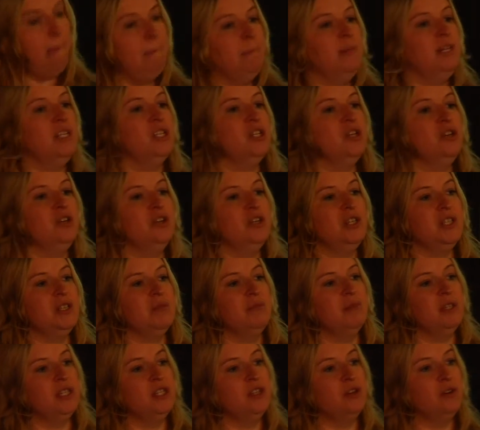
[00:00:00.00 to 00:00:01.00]
But
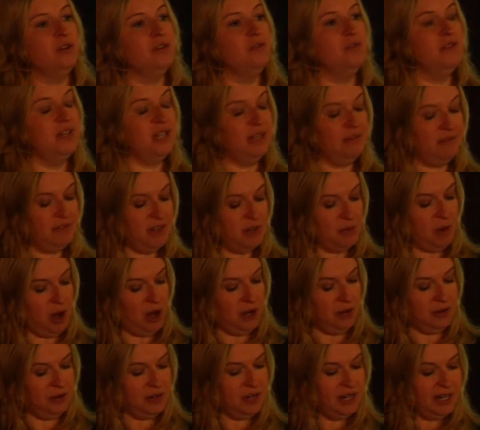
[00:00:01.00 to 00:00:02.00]
tourism is not for
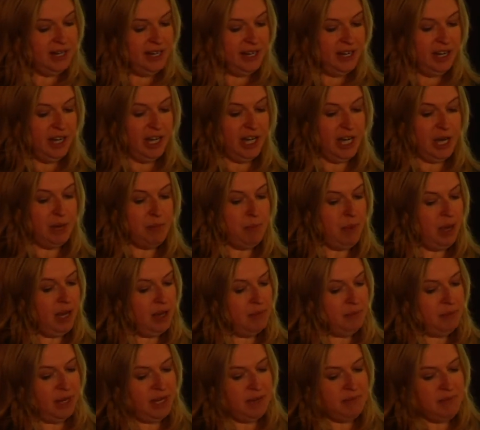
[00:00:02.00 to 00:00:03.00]
everyone,
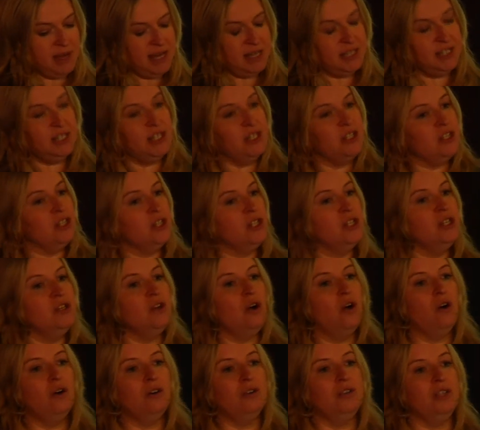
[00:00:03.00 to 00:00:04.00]
and my message is
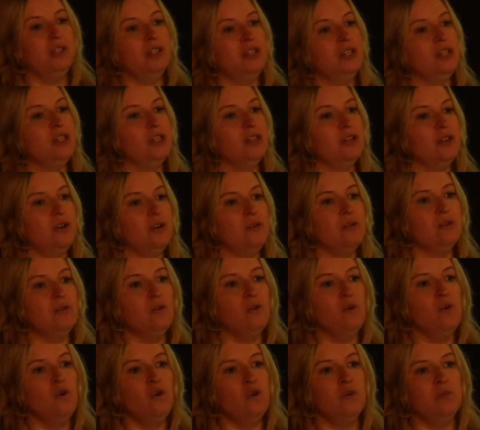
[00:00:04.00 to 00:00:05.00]
not that you should all
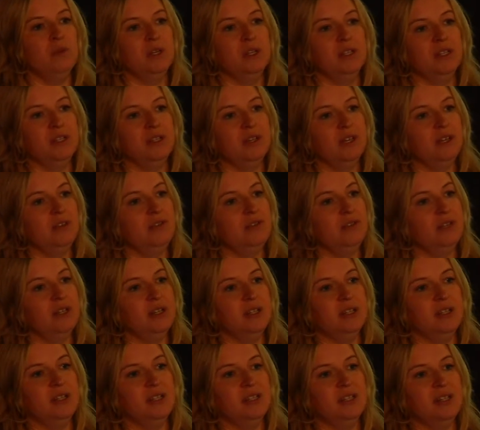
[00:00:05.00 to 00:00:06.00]
go home
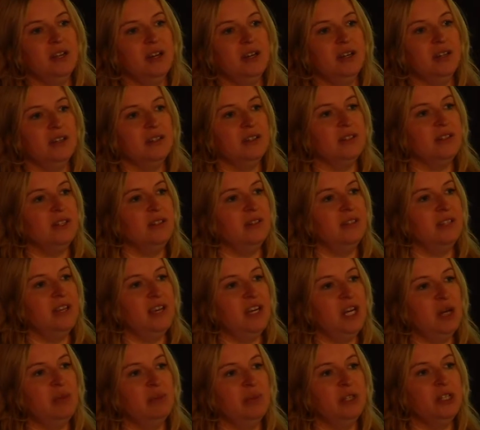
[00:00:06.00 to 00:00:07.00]
and start
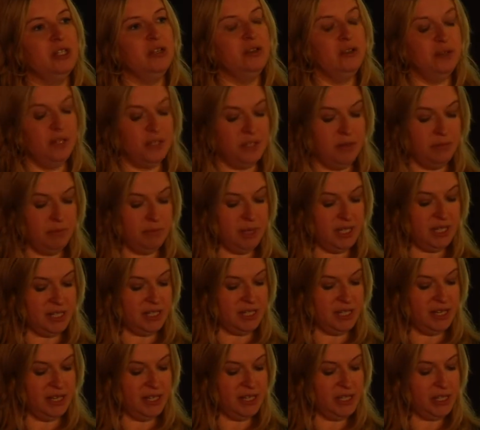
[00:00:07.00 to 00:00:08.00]
setting up a tourism
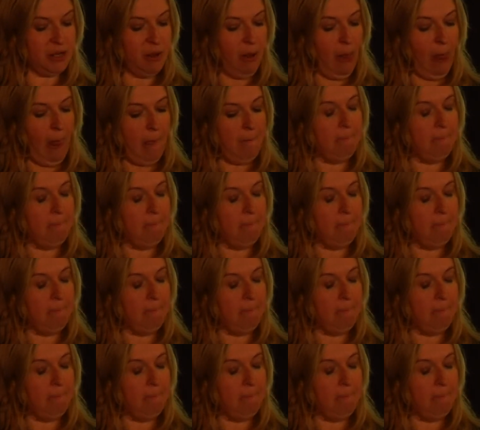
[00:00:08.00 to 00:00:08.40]
business.